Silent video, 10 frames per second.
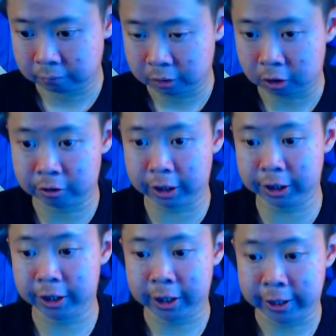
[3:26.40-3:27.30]
all
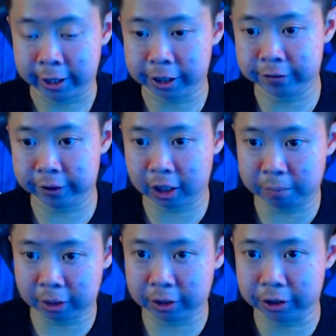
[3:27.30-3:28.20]
right and the second
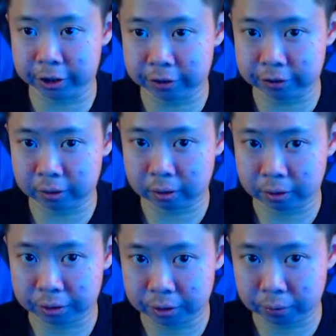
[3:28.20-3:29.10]
method is
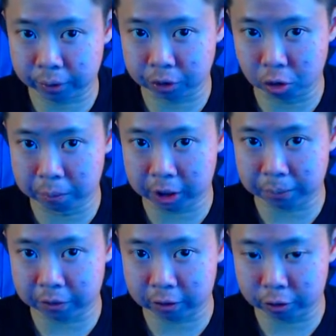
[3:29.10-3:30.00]
when you open up
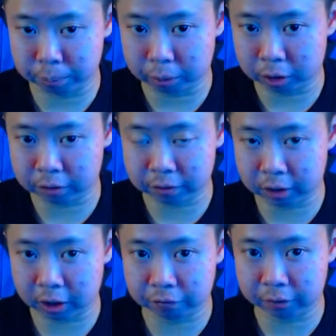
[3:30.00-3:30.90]
this alert box
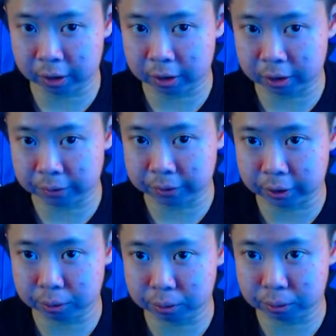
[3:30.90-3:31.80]
stuff that I
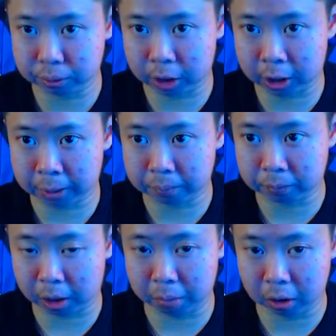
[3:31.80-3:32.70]
tell you to um,
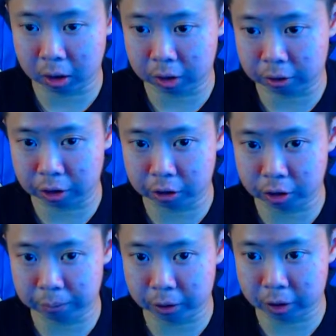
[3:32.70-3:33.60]
double click on the
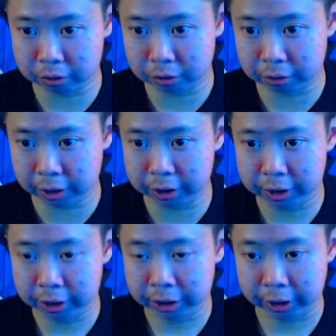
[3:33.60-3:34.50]
alert box, alright?
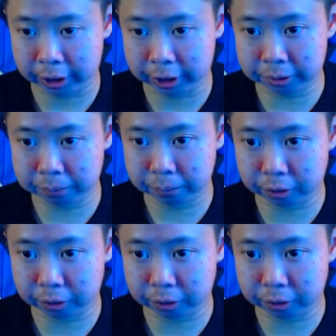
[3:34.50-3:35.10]
And